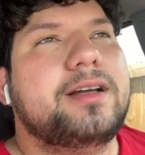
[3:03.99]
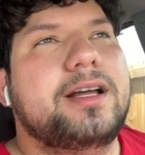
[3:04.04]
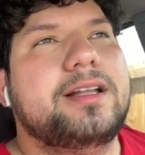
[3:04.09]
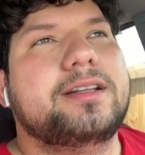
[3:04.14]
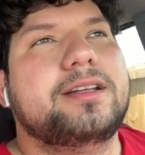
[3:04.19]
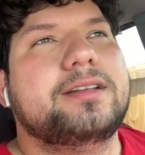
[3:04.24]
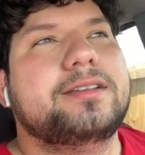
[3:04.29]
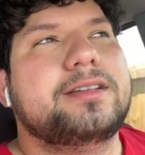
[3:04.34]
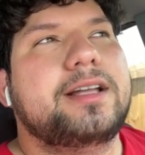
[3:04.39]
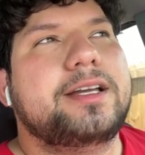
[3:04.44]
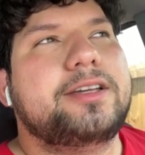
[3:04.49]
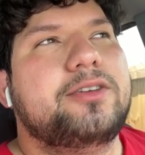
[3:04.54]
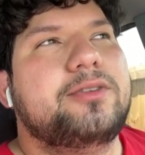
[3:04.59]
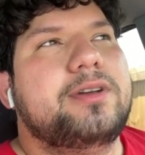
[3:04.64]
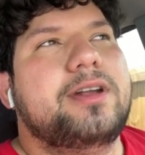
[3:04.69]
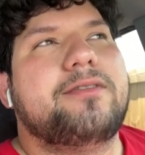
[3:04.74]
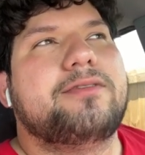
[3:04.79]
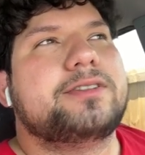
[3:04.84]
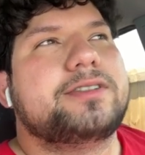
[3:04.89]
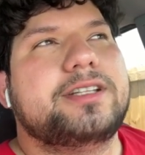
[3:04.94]
And then, like, you
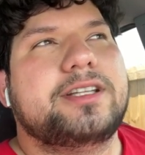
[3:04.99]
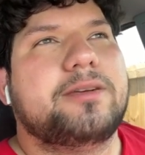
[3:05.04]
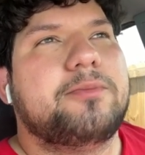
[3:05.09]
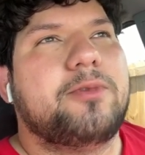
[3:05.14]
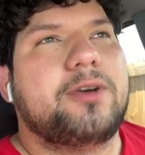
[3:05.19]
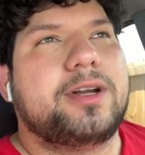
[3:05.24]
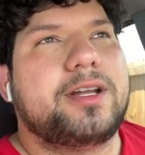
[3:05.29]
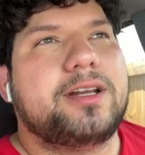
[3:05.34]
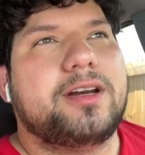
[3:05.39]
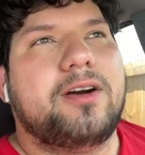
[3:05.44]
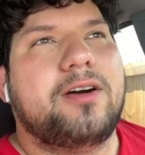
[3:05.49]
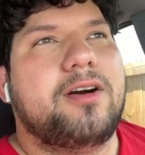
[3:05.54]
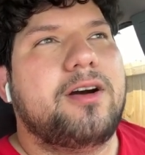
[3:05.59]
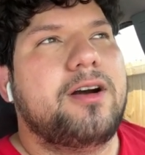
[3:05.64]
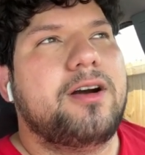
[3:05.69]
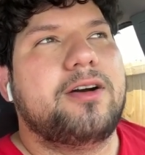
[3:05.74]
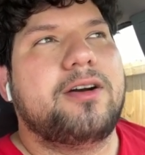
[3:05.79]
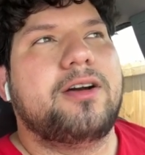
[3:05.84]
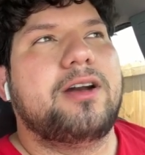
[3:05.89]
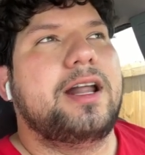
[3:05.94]
never see them working
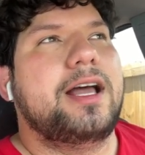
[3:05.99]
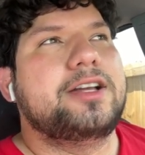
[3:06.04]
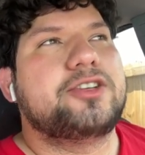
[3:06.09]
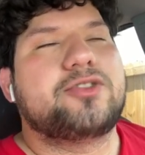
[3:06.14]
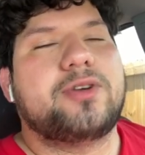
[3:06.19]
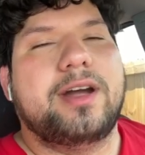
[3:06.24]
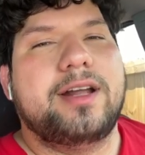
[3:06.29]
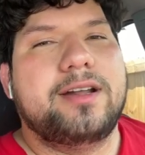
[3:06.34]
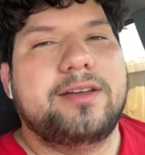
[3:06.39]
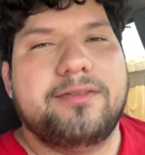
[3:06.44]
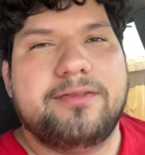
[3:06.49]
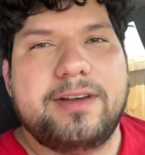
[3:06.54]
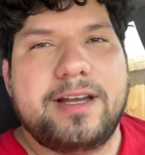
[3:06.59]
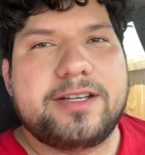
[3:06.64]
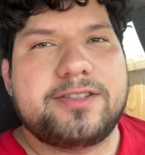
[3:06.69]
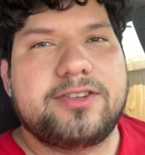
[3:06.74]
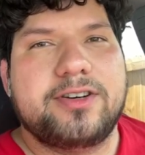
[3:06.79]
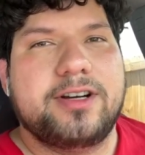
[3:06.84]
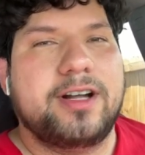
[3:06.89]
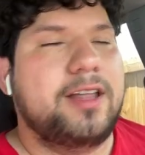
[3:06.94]
hard or, like, trying to
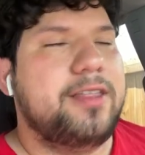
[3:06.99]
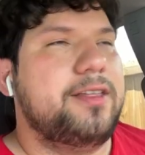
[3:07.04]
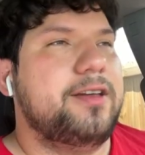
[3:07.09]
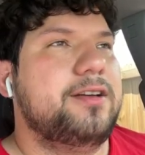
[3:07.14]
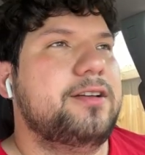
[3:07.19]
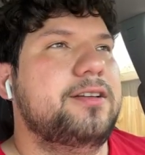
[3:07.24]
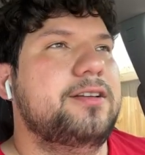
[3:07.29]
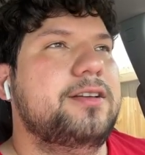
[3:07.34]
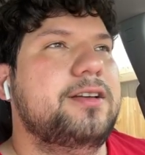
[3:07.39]
invest or nothing.